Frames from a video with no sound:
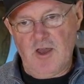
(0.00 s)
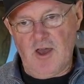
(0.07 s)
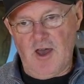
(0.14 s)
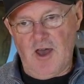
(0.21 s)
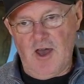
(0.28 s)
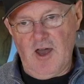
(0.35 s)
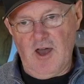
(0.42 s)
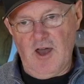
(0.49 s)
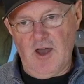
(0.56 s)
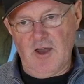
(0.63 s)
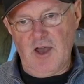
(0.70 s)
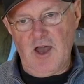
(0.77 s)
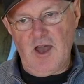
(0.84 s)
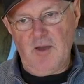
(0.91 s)

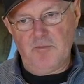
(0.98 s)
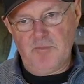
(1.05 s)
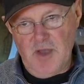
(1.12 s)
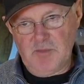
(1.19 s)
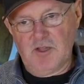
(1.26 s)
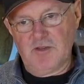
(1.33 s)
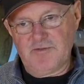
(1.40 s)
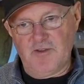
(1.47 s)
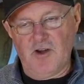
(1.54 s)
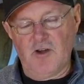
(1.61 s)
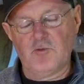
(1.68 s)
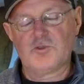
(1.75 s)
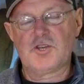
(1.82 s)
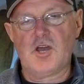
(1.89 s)
Babylon
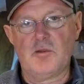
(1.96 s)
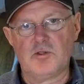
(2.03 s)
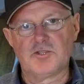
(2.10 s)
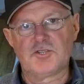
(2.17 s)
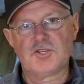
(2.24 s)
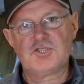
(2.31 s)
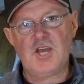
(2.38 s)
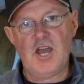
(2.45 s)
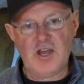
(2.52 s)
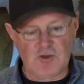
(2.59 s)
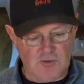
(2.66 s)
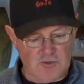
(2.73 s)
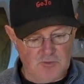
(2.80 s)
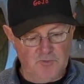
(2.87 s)
5 was able to
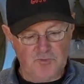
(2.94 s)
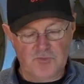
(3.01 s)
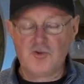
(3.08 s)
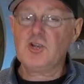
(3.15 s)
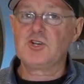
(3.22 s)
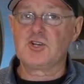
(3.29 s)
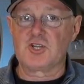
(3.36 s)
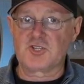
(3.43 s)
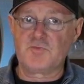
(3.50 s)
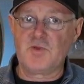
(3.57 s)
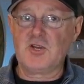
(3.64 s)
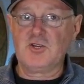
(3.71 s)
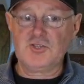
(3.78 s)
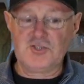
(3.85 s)
tackle prejudice,
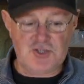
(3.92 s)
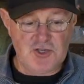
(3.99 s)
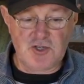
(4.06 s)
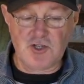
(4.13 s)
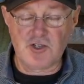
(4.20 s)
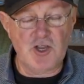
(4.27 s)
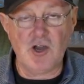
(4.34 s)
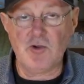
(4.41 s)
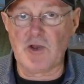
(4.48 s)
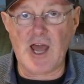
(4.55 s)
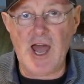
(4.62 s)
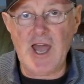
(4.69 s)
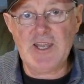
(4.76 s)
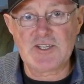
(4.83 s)
because you could go and
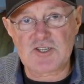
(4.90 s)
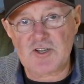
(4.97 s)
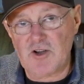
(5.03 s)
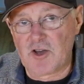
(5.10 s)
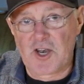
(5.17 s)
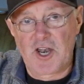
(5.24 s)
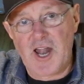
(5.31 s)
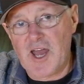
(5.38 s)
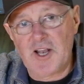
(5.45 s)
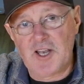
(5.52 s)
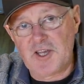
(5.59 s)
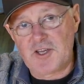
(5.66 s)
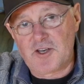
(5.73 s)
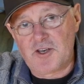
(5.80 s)
hate on an
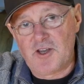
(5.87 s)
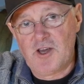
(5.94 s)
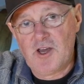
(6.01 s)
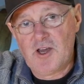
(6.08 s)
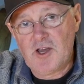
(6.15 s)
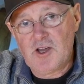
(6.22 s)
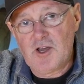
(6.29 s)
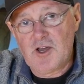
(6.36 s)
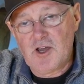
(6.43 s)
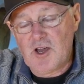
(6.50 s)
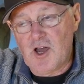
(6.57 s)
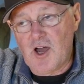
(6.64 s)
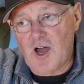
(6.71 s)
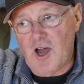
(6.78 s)
alien,
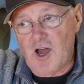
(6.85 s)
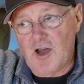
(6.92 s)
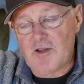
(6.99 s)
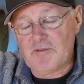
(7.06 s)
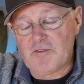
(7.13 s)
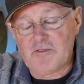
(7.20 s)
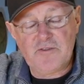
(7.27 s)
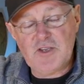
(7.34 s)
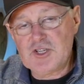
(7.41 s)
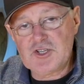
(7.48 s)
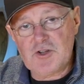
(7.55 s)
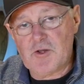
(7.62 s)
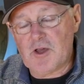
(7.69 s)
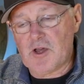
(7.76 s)

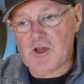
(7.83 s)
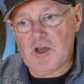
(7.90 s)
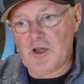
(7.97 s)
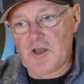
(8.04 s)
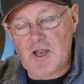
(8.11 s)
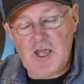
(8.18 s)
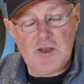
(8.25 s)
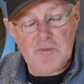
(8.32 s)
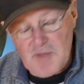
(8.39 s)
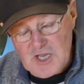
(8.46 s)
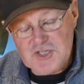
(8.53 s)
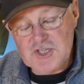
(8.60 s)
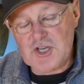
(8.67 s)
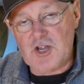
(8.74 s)
an
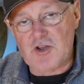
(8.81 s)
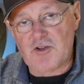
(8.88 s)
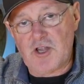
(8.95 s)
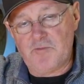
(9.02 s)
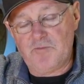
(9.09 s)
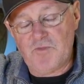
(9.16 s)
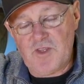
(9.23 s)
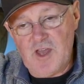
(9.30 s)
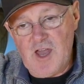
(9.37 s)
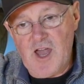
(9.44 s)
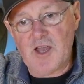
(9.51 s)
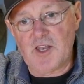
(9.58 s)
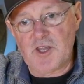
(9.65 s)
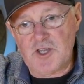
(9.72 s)
imaginary
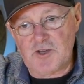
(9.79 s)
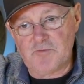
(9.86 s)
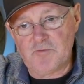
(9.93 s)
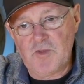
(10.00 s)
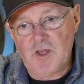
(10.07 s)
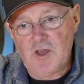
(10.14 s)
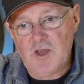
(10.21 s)
alien